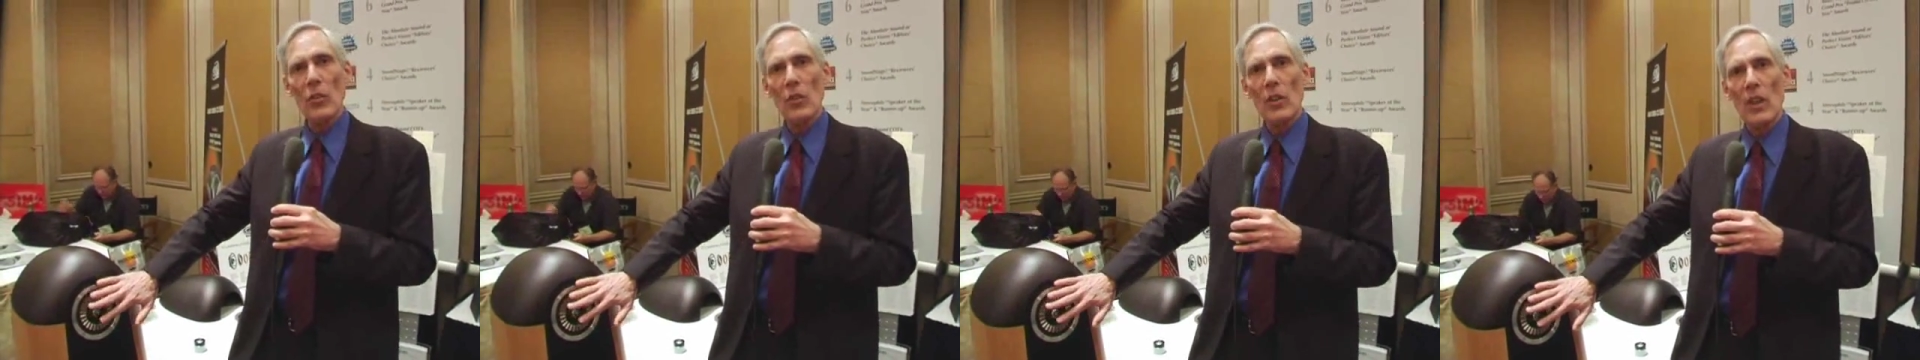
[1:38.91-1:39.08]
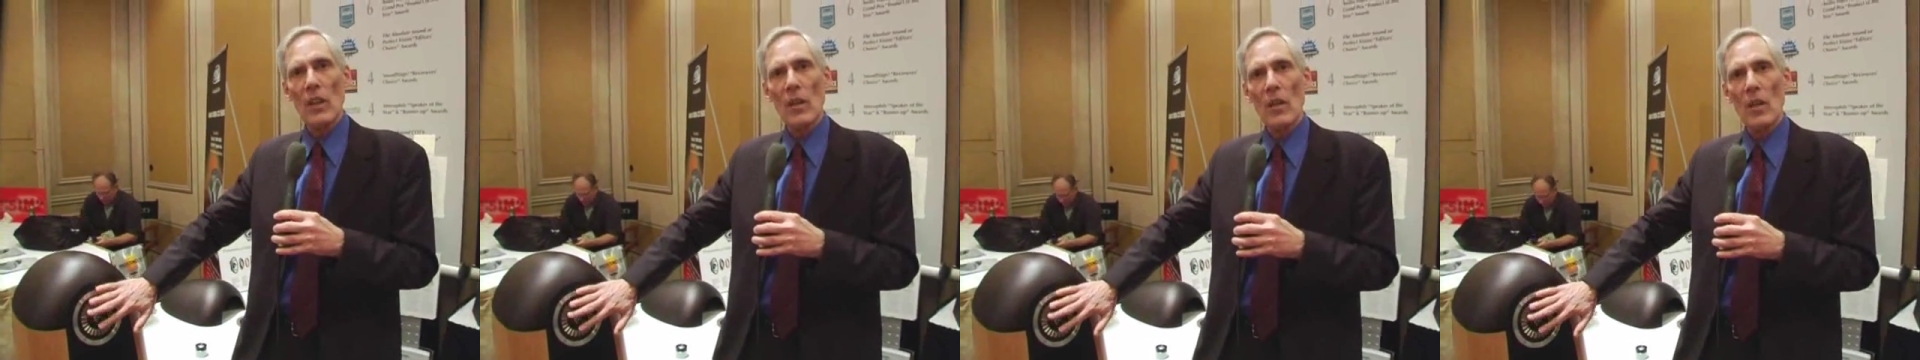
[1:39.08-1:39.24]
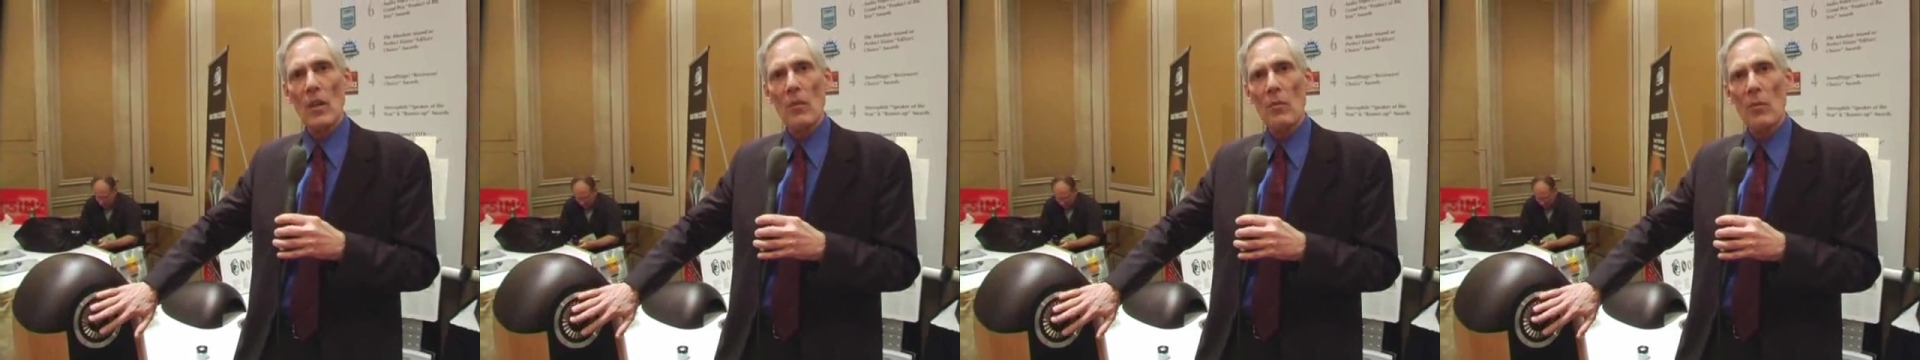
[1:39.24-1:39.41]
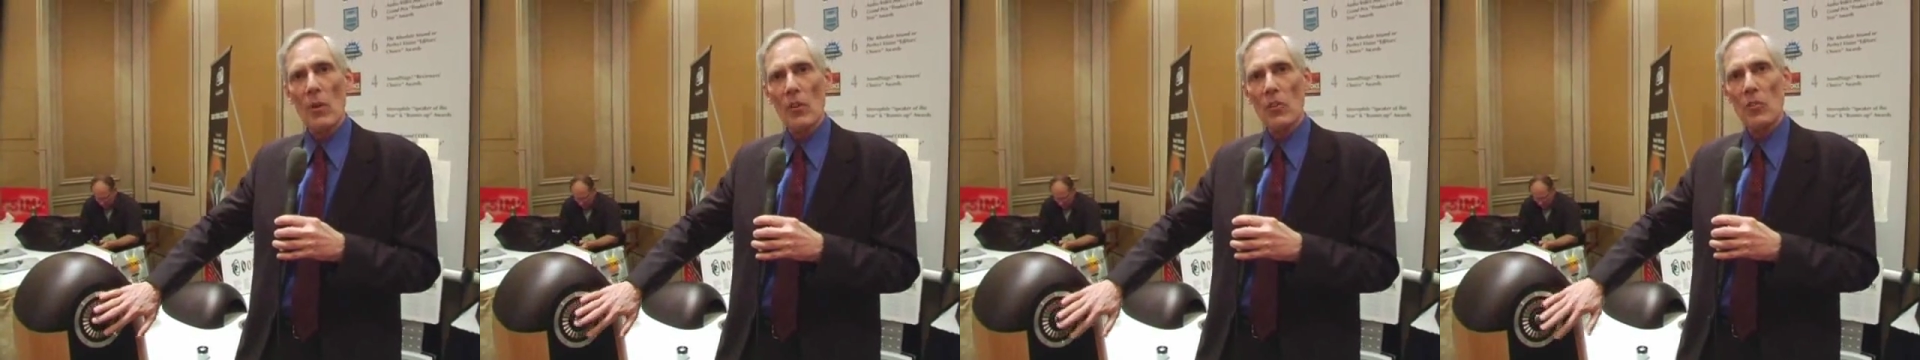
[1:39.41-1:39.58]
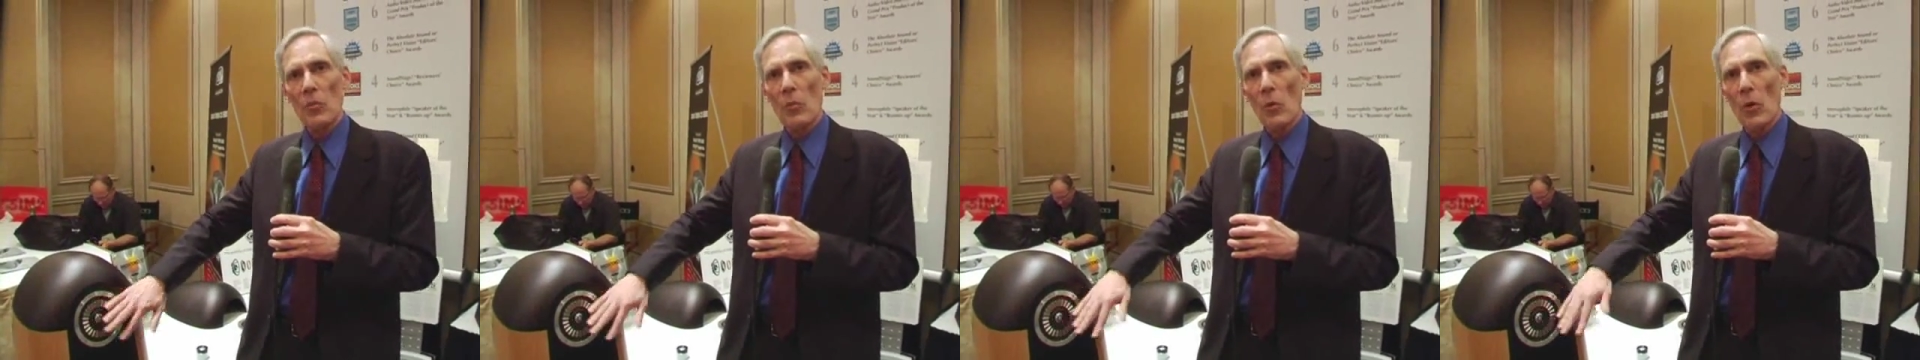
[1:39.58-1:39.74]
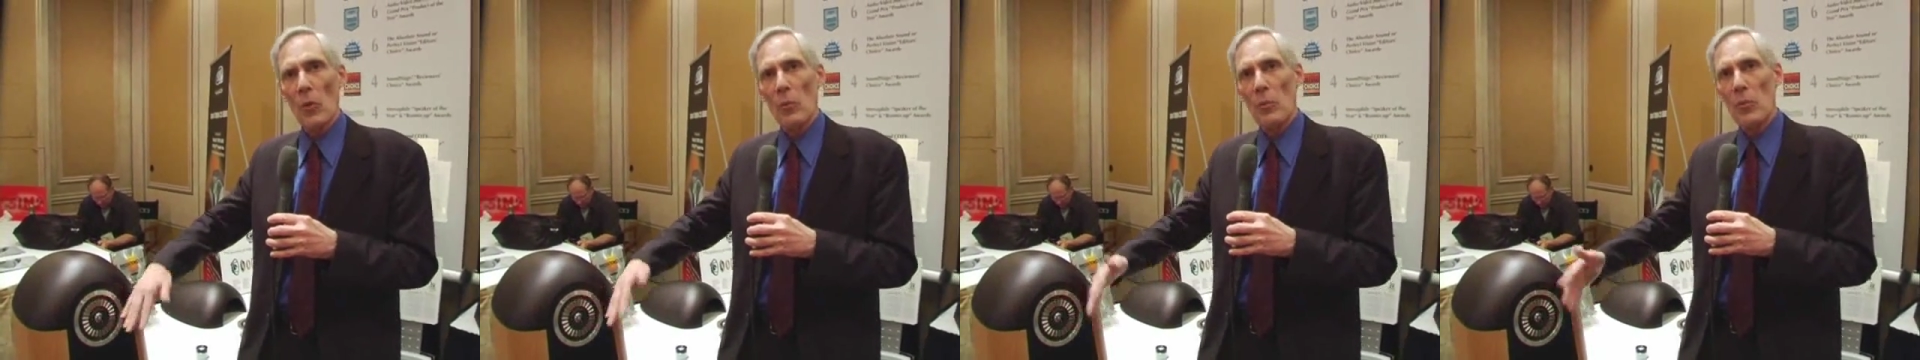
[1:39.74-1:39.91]
get a much
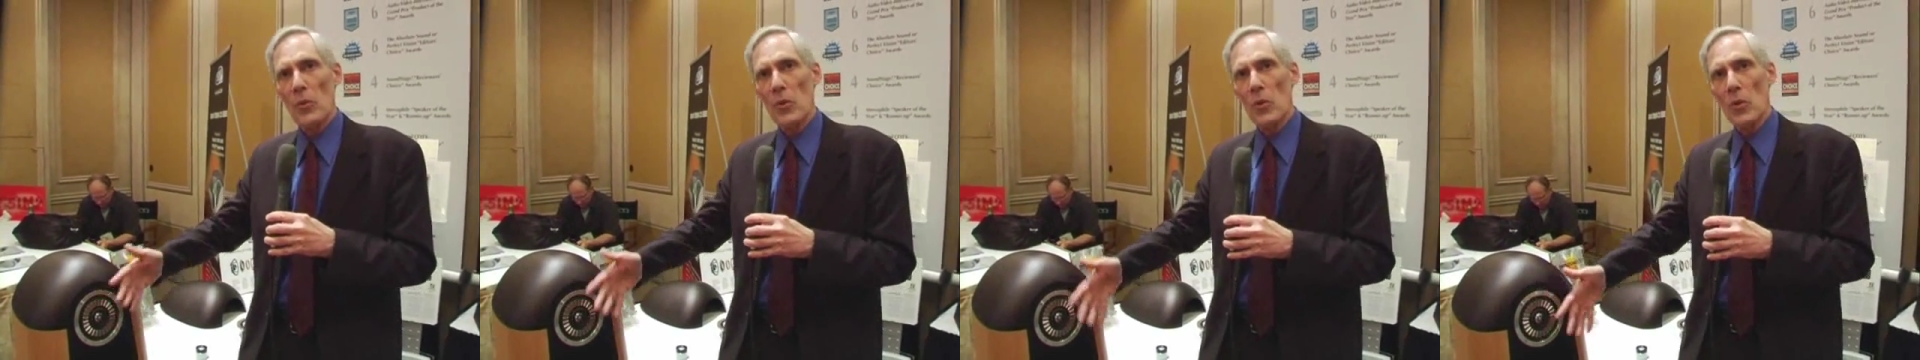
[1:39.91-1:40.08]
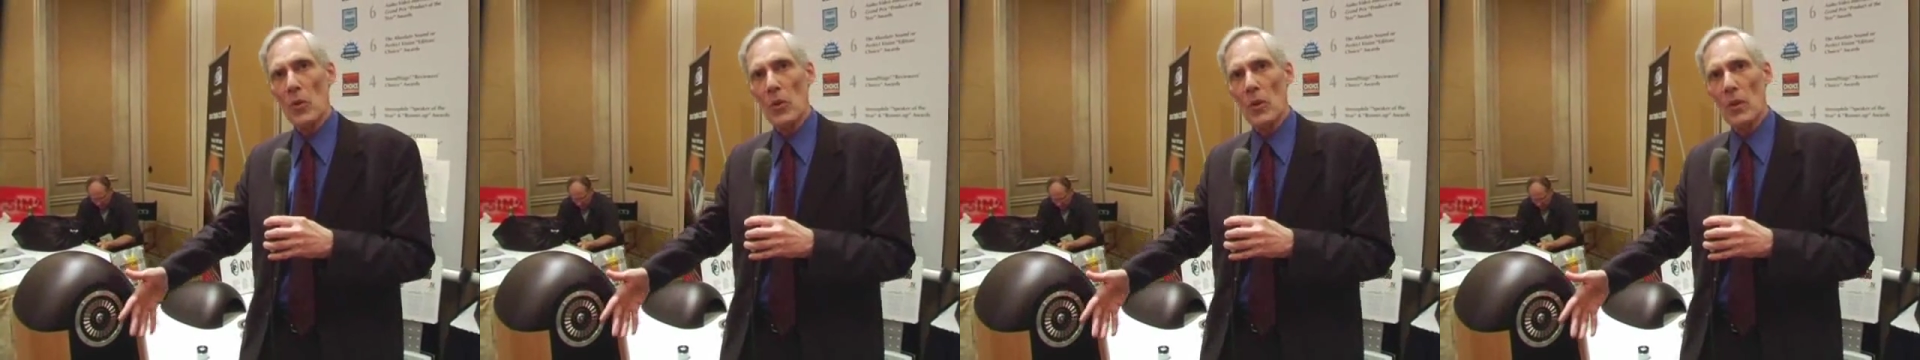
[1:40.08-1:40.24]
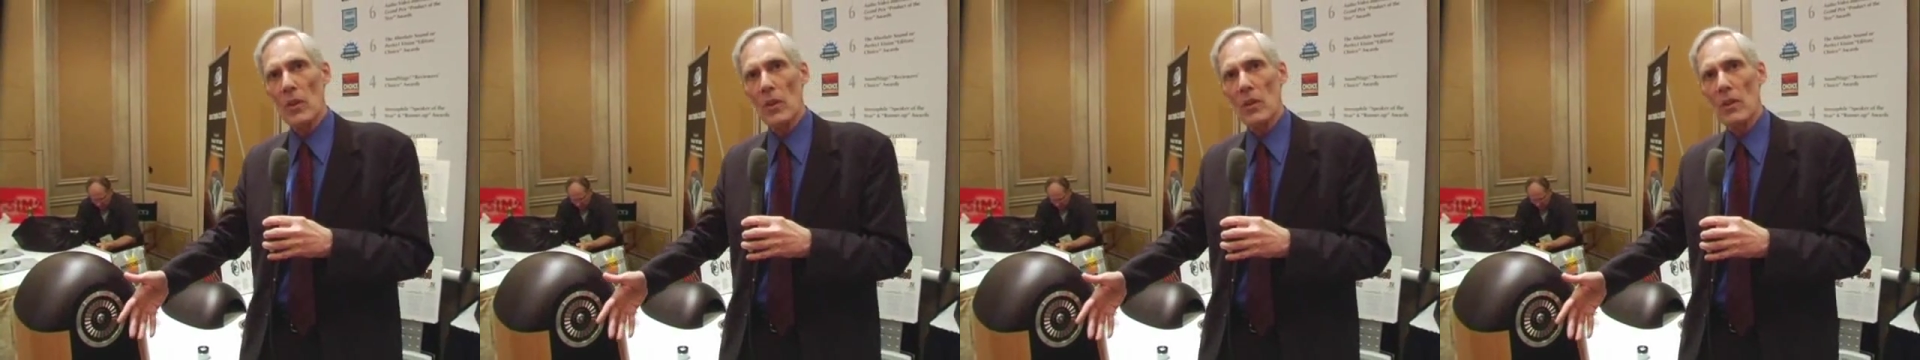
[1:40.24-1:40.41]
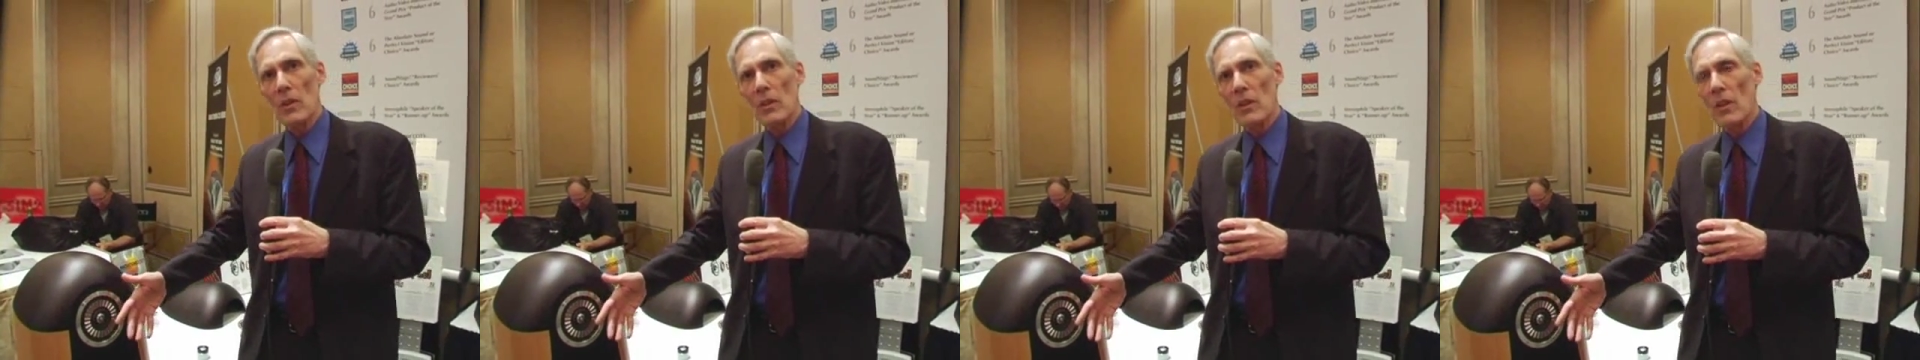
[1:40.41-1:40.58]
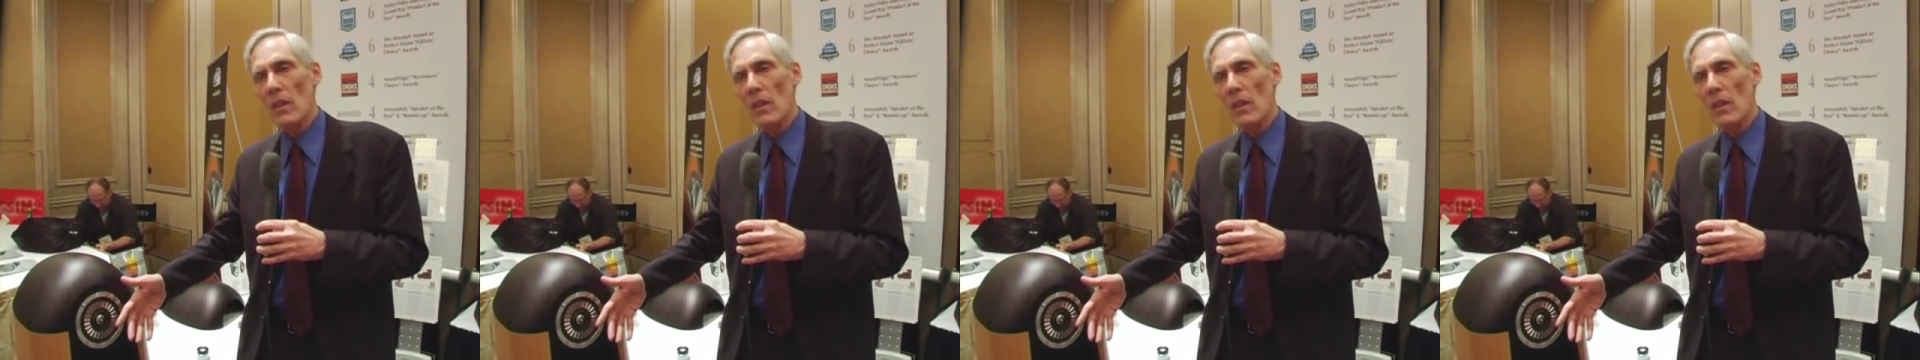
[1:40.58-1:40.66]
more pure,